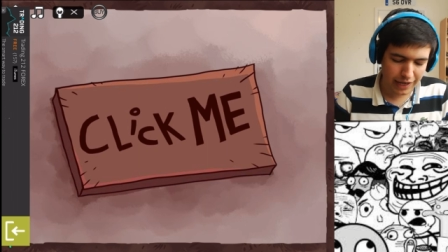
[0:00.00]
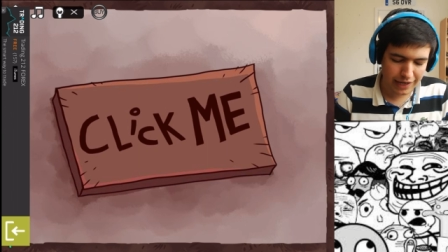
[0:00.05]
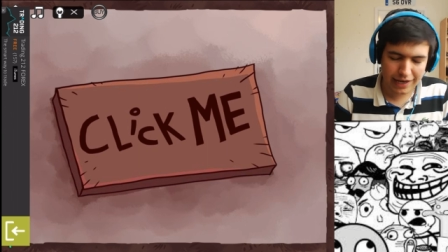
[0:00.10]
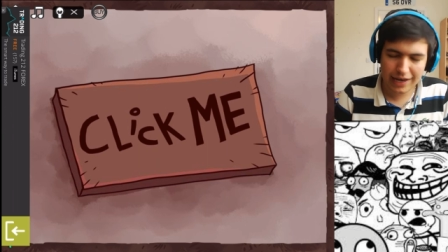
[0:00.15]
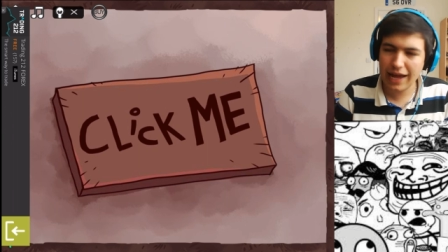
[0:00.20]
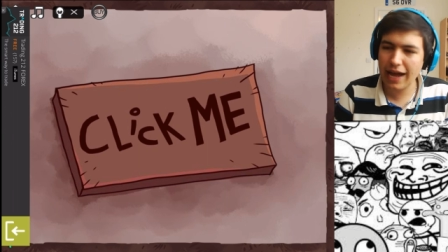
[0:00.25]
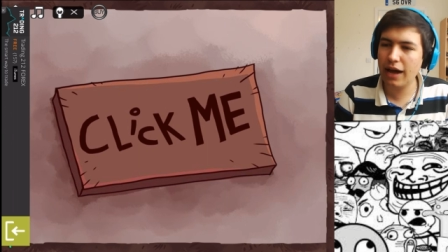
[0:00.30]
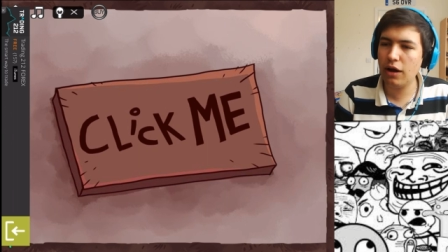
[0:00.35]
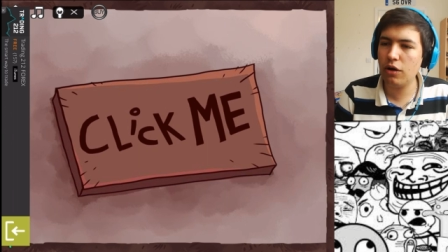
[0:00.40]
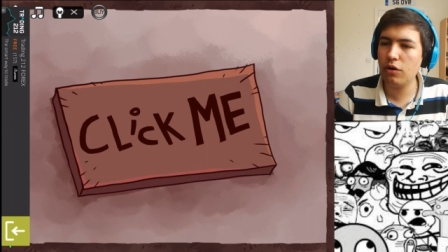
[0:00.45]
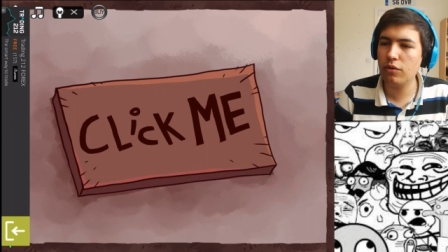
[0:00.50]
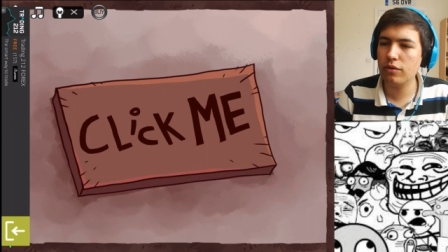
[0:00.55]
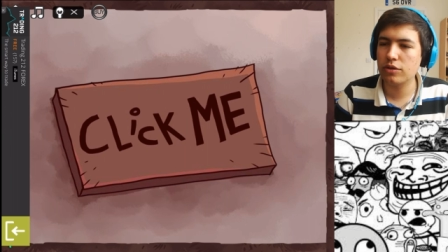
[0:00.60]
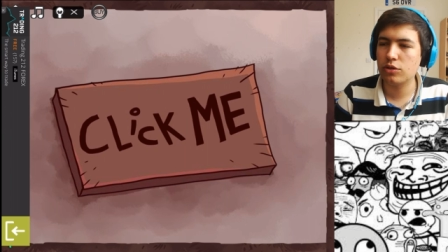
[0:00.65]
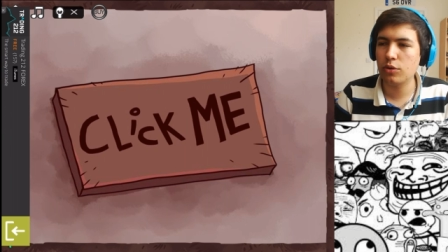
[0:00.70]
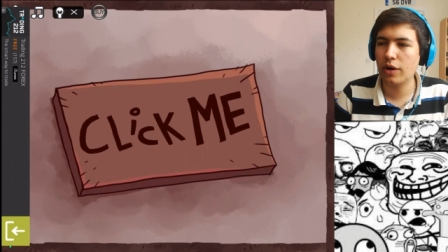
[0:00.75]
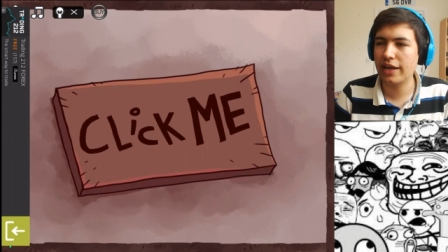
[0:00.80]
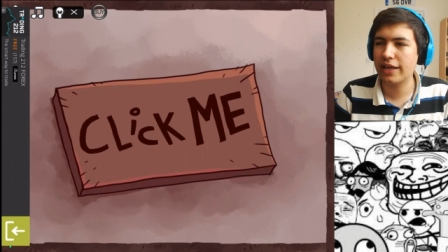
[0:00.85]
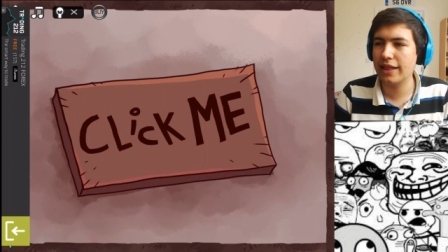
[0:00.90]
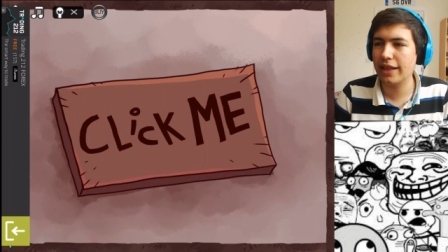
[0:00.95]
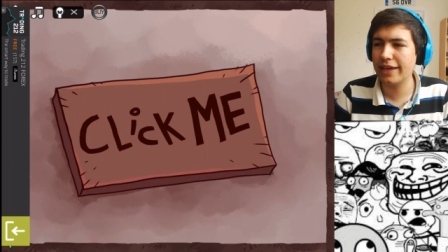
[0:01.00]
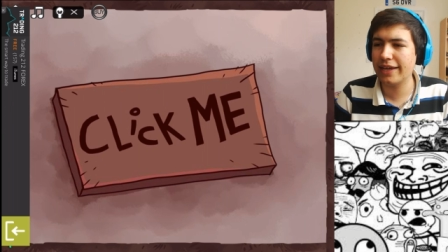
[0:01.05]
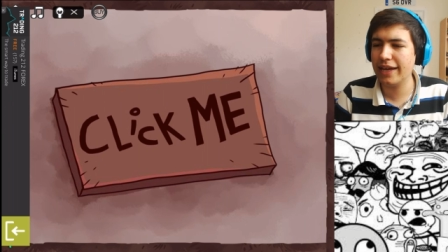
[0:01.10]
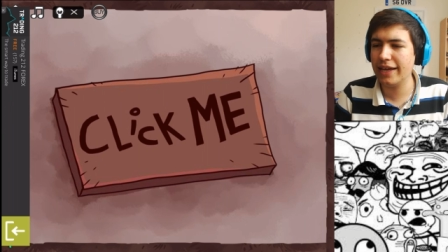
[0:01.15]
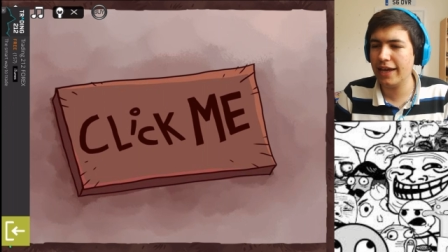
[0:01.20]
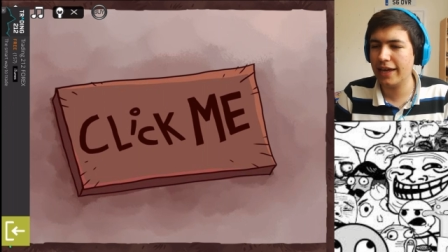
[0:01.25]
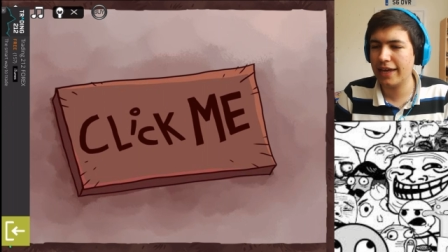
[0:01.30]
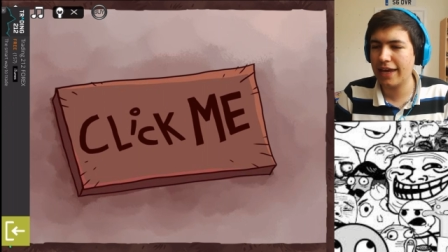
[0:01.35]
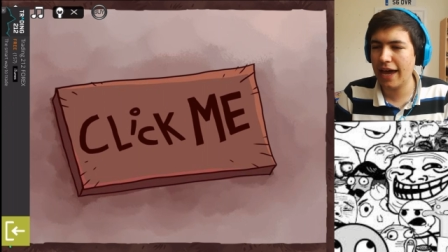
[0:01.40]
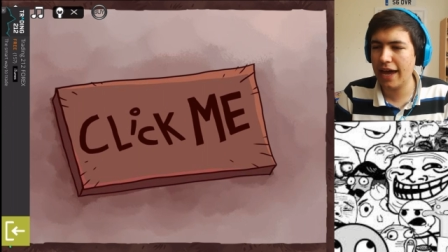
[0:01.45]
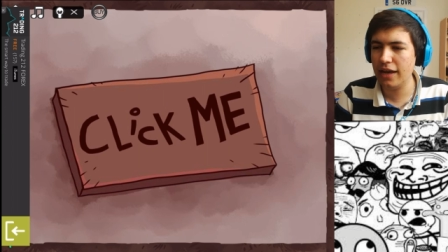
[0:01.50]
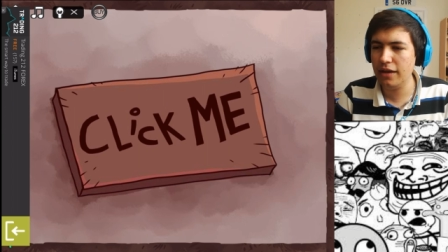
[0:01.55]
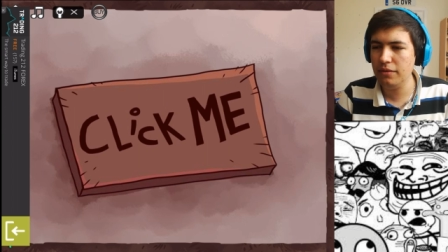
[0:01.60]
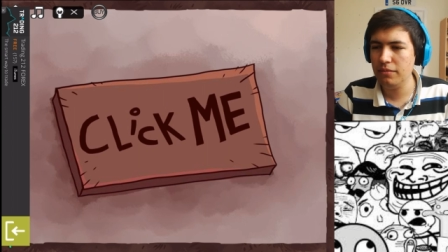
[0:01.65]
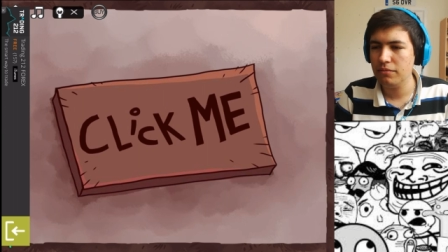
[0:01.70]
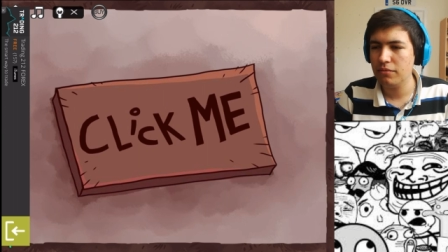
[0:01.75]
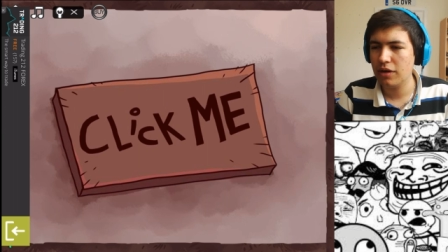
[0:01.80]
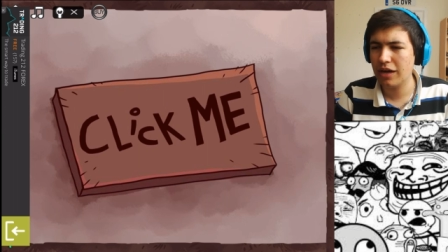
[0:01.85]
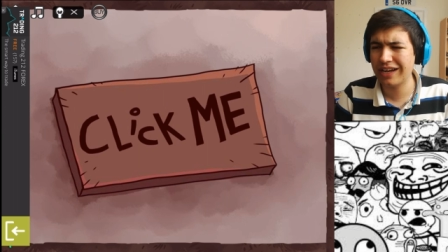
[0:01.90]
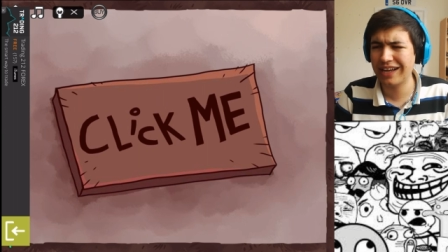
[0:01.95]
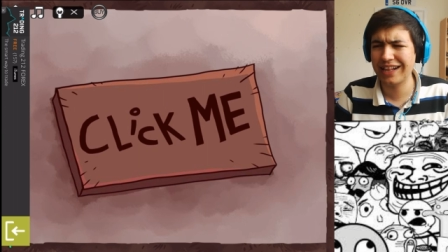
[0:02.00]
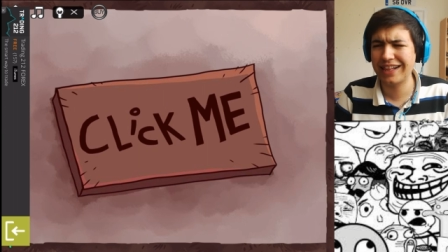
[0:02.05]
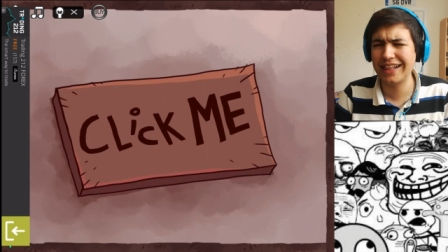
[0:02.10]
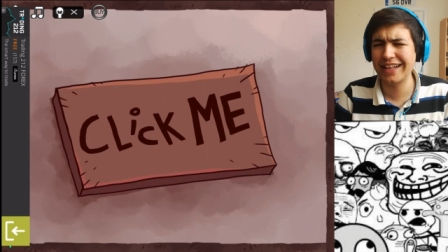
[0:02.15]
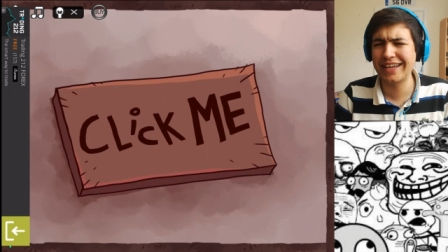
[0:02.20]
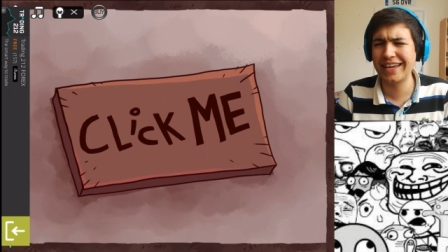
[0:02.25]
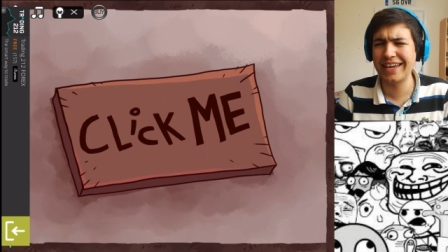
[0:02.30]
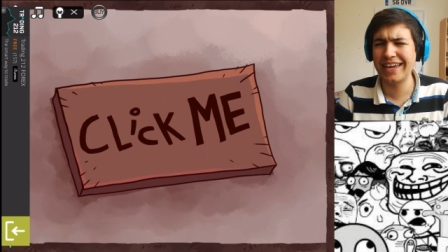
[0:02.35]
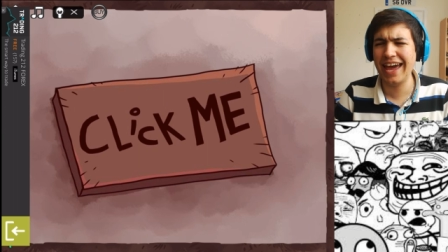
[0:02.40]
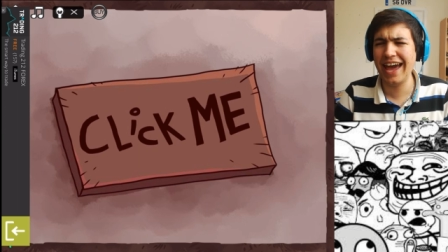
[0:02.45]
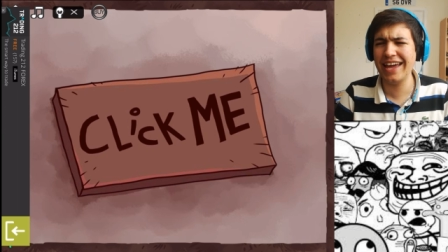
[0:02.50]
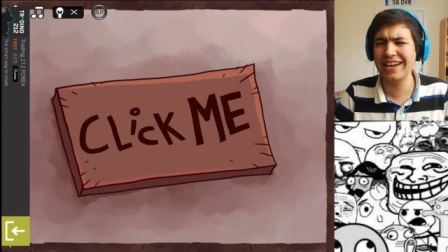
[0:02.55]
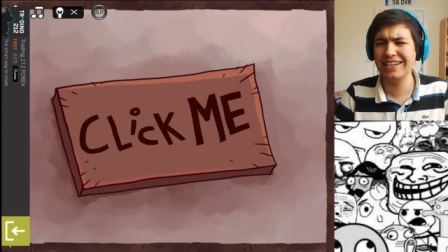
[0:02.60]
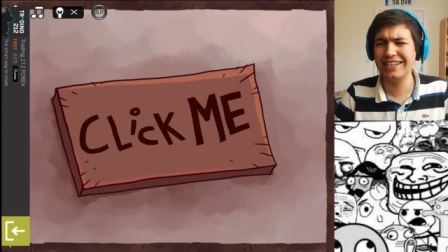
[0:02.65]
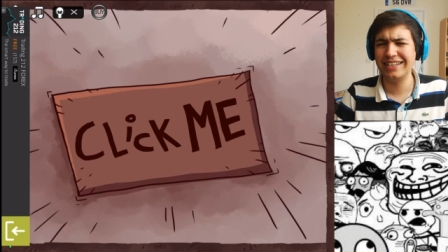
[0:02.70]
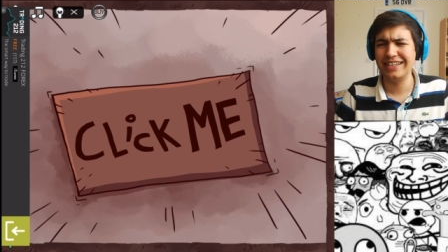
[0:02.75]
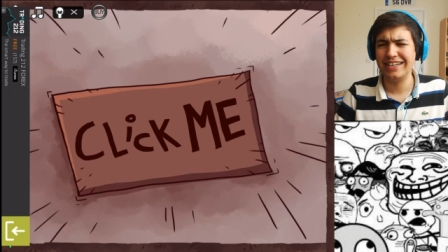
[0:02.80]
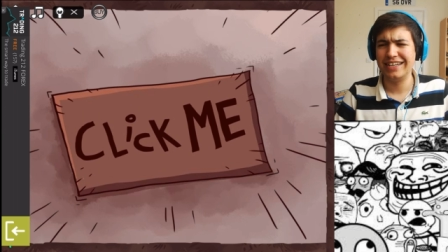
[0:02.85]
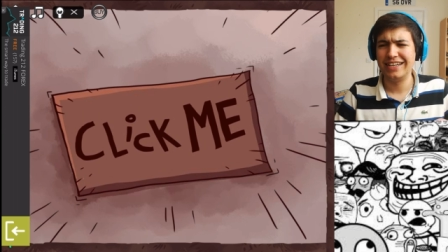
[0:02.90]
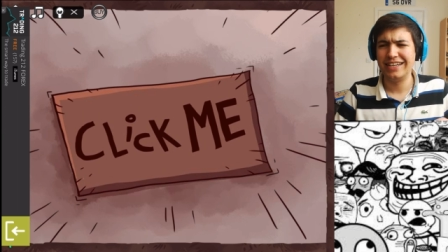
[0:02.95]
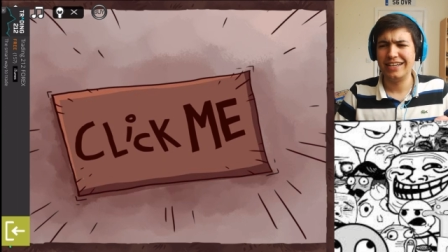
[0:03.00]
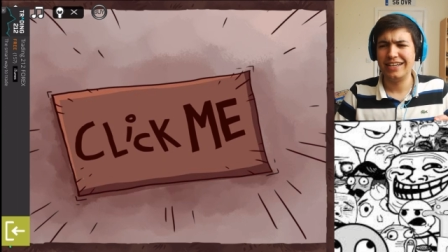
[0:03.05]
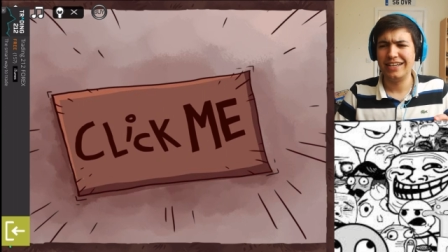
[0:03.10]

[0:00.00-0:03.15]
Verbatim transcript: And now, do I click it again? I'm gonna click it again.